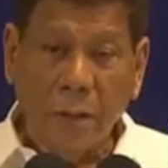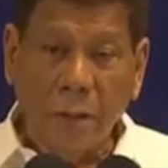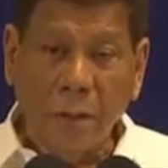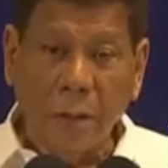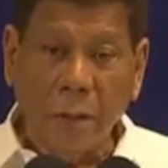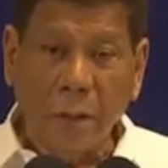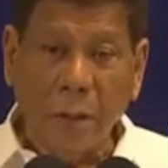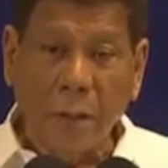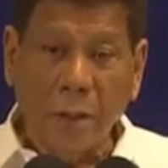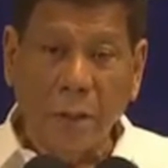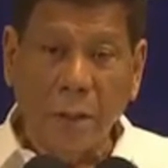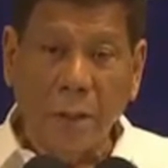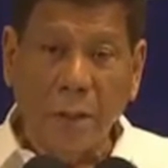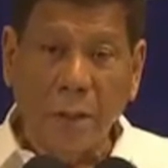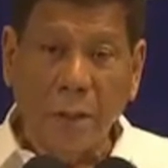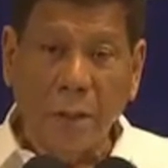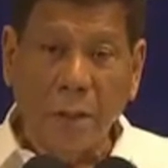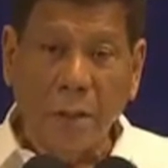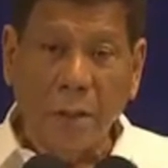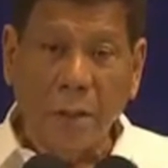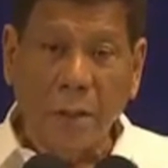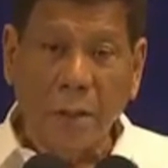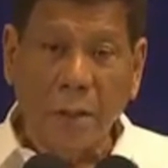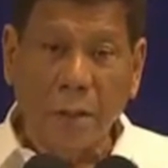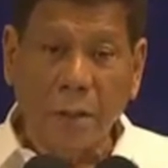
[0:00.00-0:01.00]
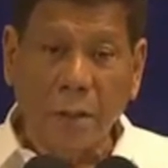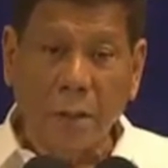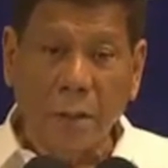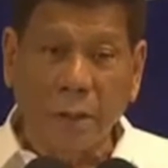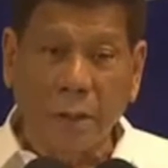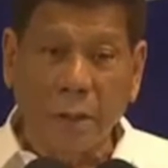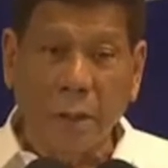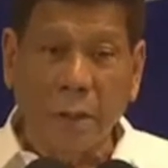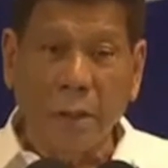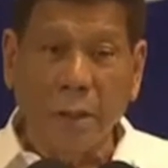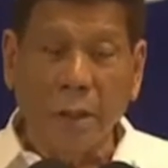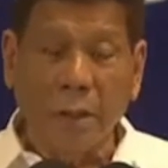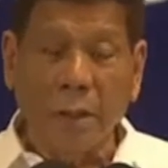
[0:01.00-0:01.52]
Kaya
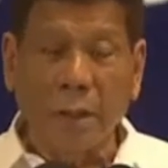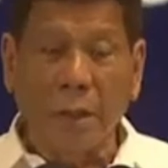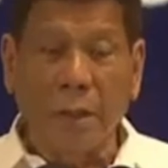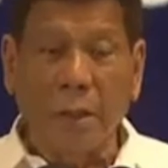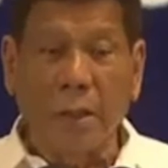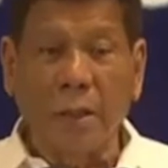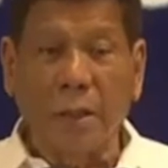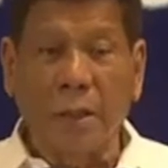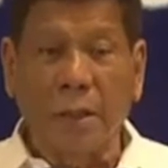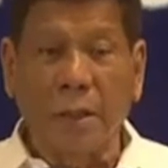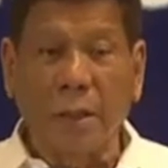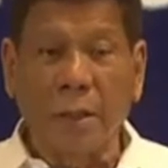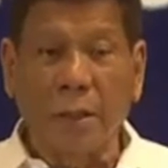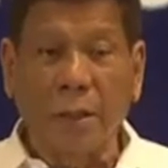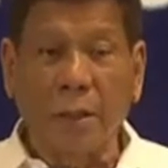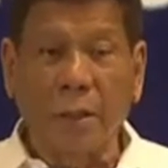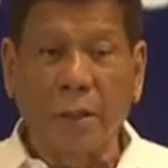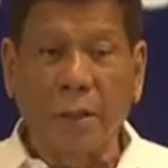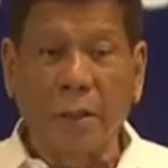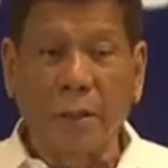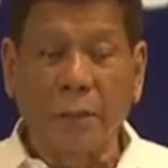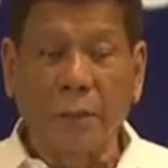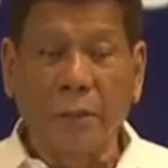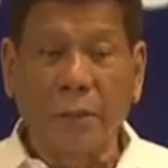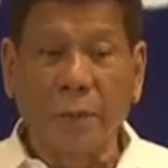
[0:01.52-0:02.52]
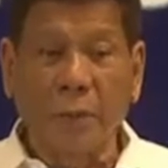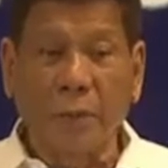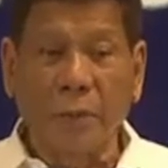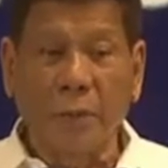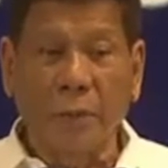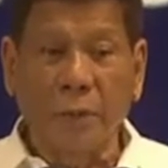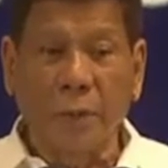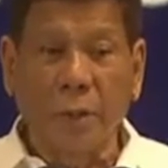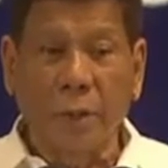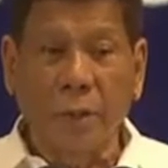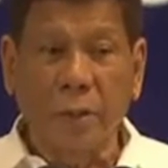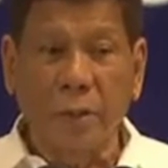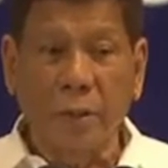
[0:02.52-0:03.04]
tandaan nila yan. I hope they
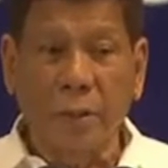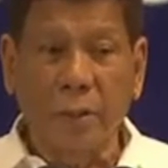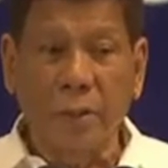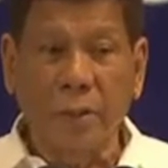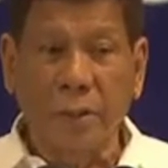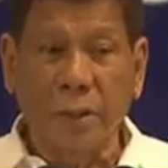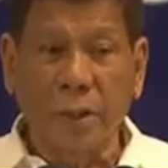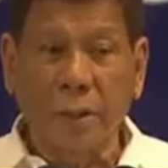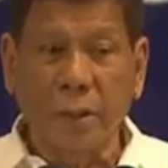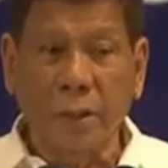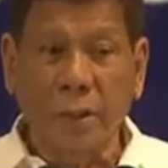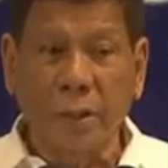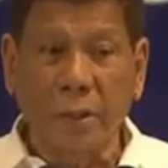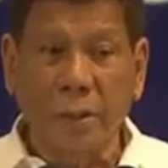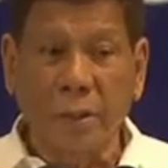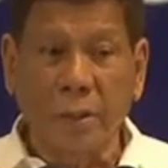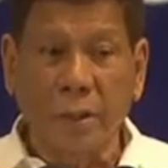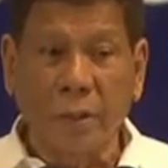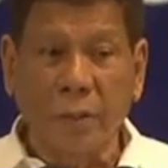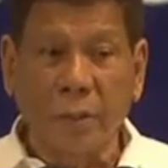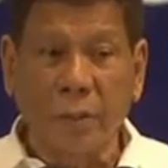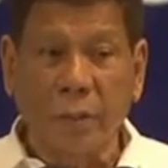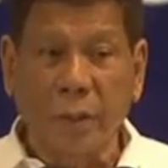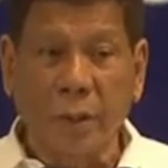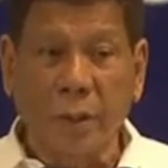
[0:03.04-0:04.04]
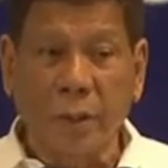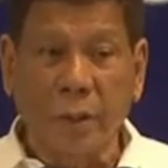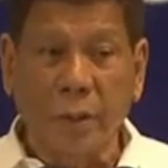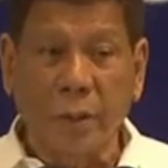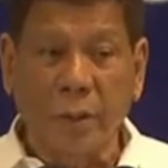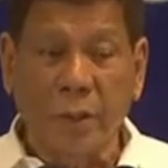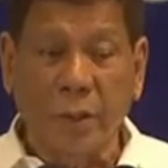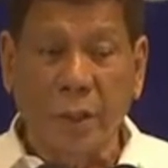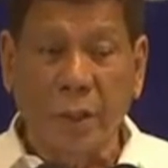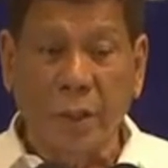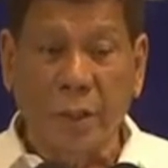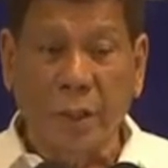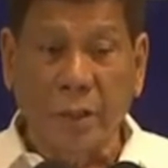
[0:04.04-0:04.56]
would understand that we are
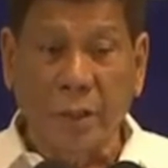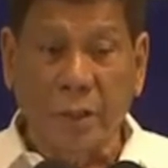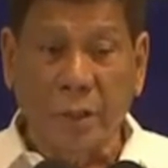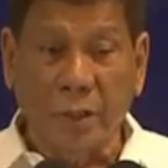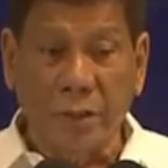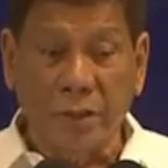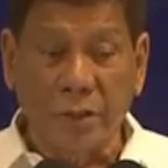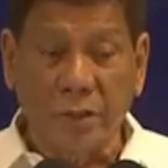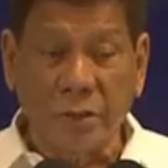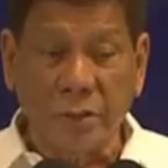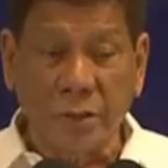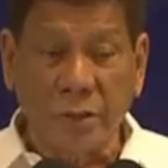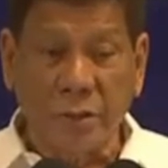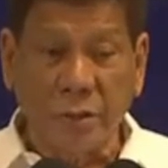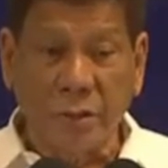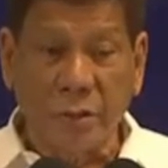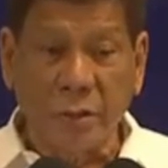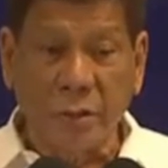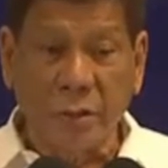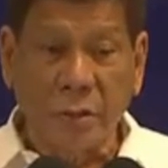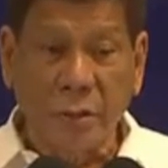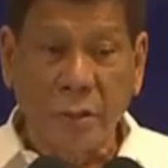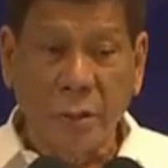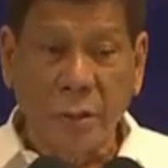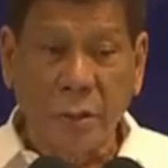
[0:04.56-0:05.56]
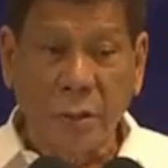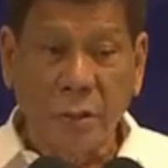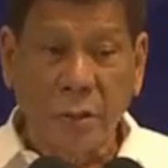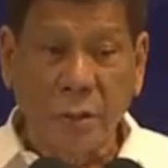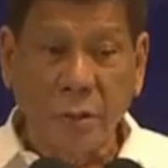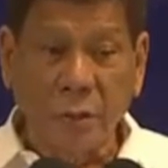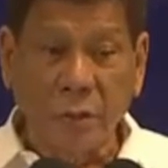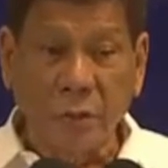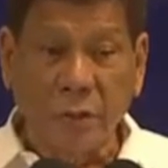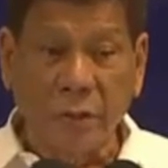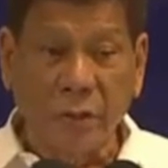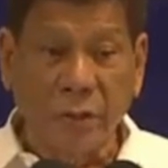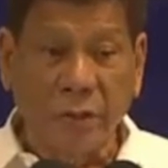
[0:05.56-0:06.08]
nearest
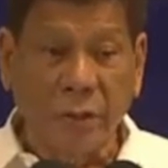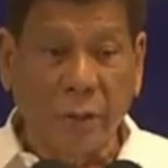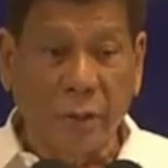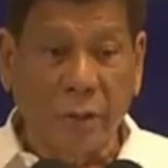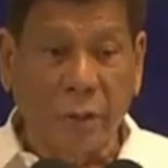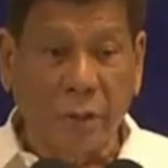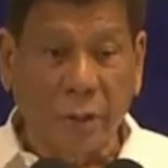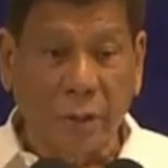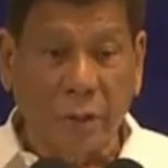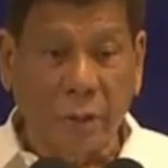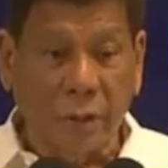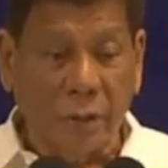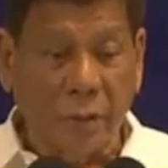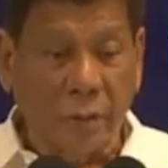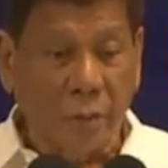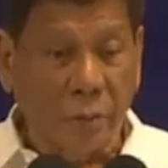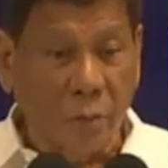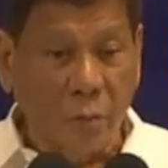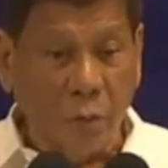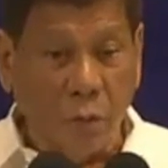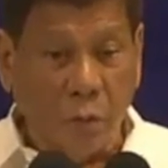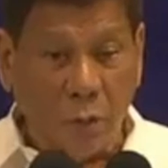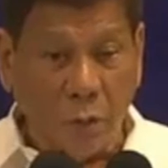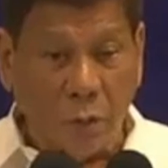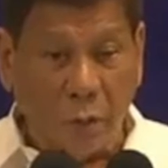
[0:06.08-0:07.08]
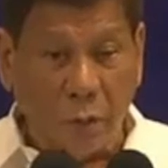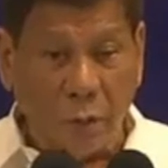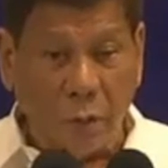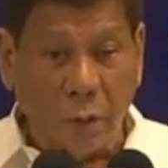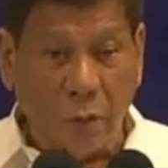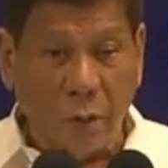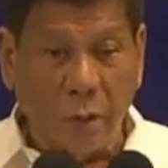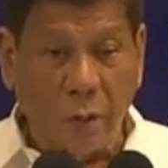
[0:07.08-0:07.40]
to a theater of war.